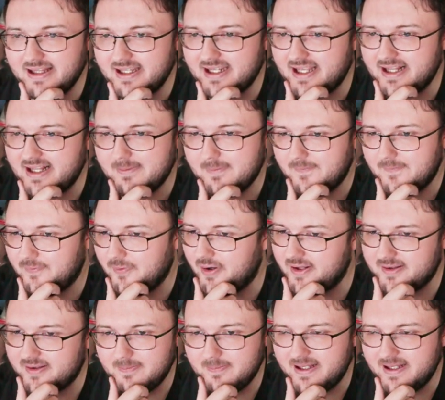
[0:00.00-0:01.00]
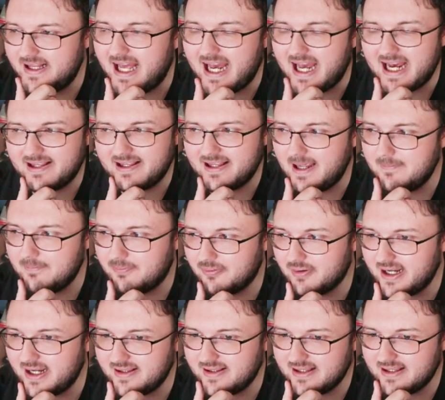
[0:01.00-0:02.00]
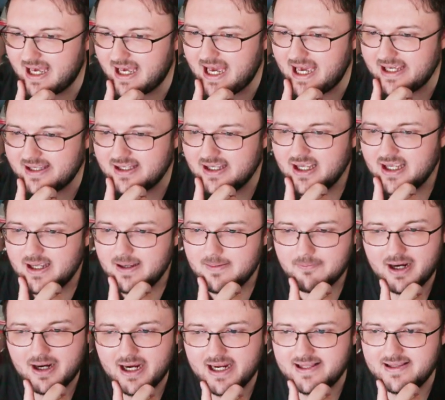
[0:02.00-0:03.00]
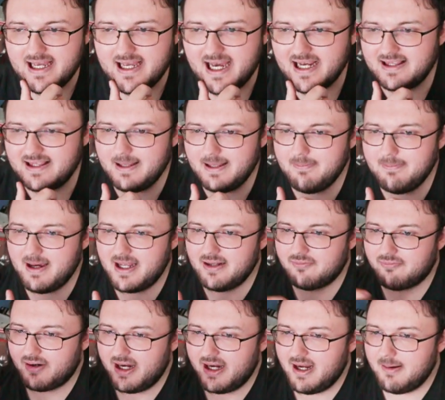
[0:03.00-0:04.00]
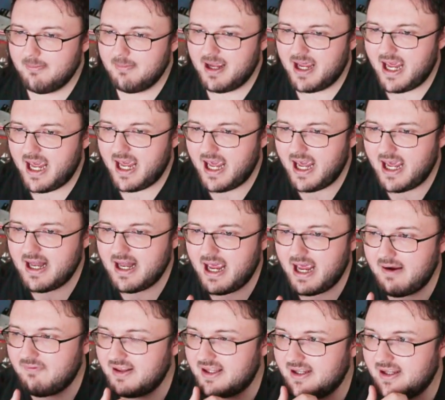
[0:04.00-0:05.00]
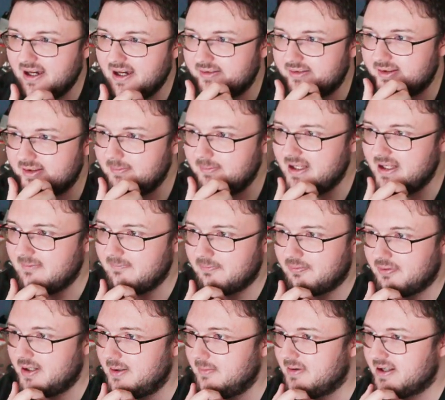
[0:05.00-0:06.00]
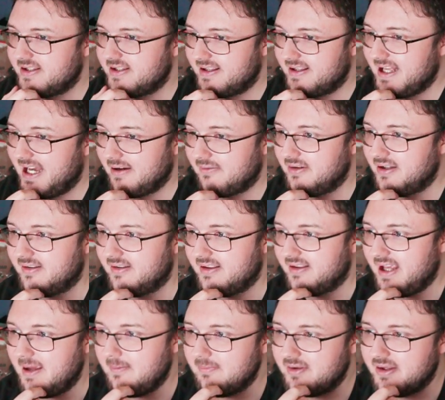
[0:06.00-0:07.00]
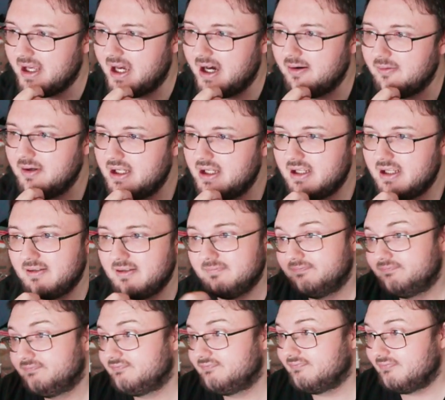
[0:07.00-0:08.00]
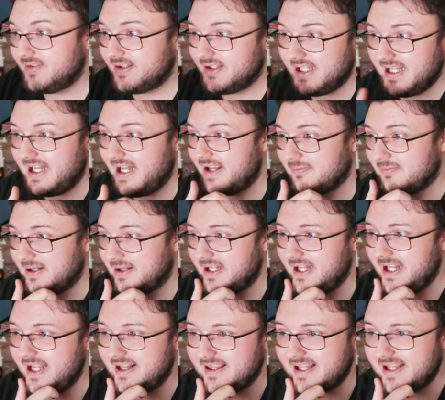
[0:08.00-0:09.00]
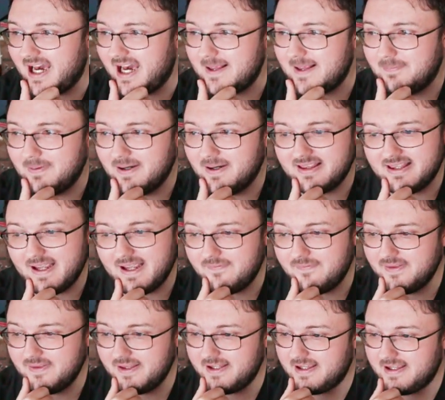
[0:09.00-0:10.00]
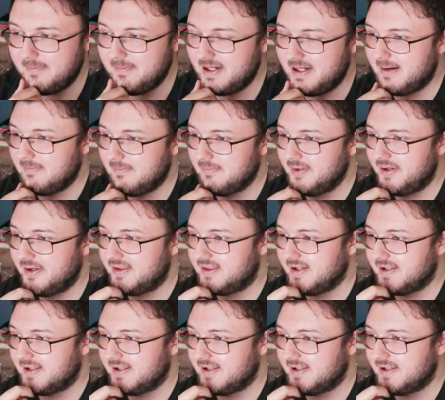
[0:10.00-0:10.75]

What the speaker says: said before, it's going to be the exact same price tag, probably exact same amount of RAM, and everything else is going to be pretty much exactly the same. So it is what it is, guys, but definitely tell me down below your thoughts